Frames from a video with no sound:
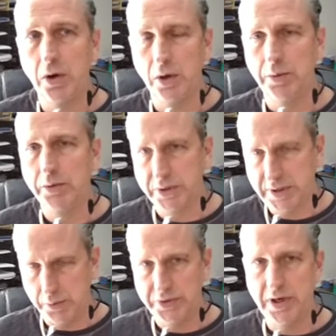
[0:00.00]
Oh,
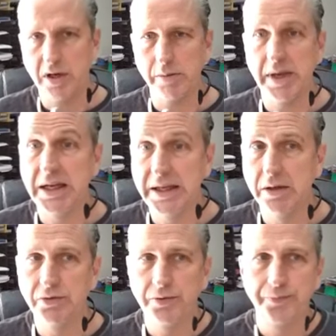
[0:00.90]
okay, we're talking about
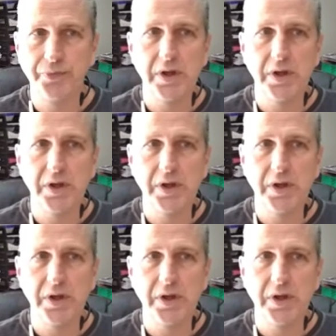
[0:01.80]
live.